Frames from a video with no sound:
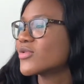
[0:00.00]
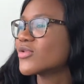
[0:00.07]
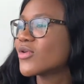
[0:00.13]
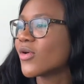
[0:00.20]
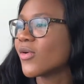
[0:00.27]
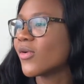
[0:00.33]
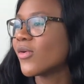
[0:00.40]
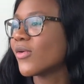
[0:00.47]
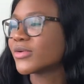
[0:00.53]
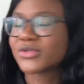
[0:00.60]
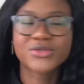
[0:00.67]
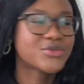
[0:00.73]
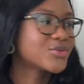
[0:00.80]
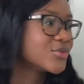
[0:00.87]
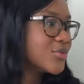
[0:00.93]
go
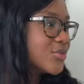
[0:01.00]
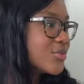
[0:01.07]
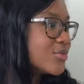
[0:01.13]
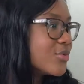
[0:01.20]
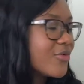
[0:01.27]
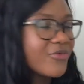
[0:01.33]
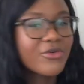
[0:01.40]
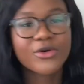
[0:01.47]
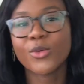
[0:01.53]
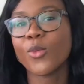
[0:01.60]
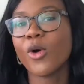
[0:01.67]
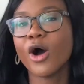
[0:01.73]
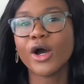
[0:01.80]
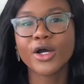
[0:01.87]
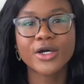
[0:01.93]
for a
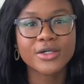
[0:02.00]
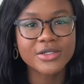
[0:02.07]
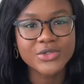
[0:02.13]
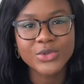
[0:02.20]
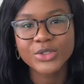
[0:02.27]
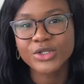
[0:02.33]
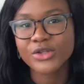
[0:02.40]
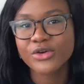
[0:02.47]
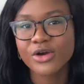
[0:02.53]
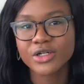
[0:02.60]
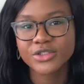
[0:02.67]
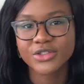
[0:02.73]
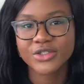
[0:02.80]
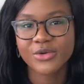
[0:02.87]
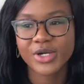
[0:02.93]
walk, do another
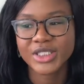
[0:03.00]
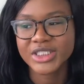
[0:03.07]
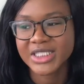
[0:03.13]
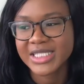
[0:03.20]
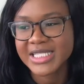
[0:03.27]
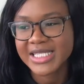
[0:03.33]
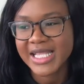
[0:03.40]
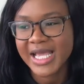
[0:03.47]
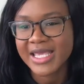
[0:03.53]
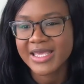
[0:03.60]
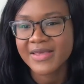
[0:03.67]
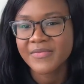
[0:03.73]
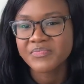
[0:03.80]
100 questions. Like,